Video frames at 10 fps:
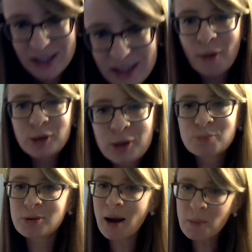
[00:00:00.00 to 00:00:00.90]
it up, you'd
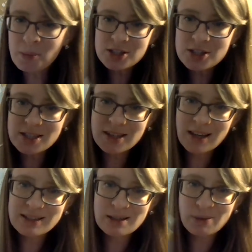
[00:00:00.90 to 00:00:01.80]
probably just
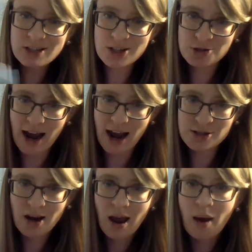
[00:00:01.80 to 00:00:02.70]
think it's a bunch of
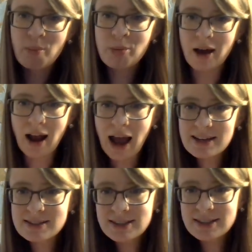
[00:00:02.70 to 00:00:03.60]
trash. But
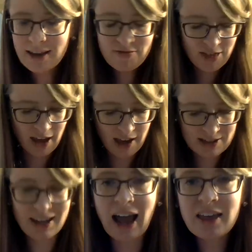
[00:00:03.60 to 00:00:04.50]
I save things
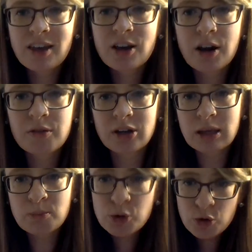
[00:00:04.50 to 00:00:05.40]
that I think are
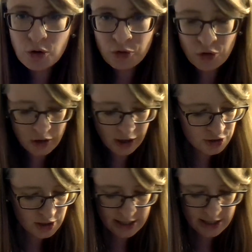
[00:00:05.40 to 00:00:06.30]
really beautiful or
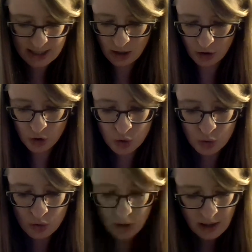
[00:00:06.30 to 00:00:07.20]
interesting or
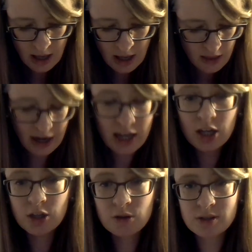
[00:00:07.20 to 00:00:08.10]
cool that I
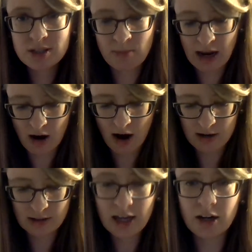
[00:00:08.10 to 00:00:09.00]
could use to make
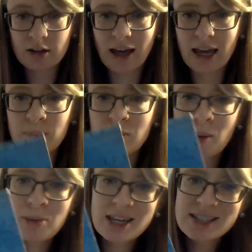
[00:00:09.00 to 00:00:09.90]
art later, like
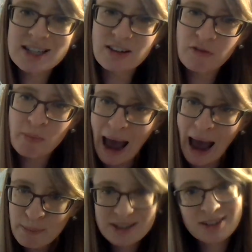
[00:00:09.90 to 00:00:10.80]
pieces of
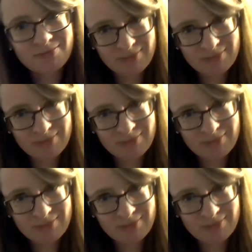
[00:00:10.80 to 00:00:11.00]
maps.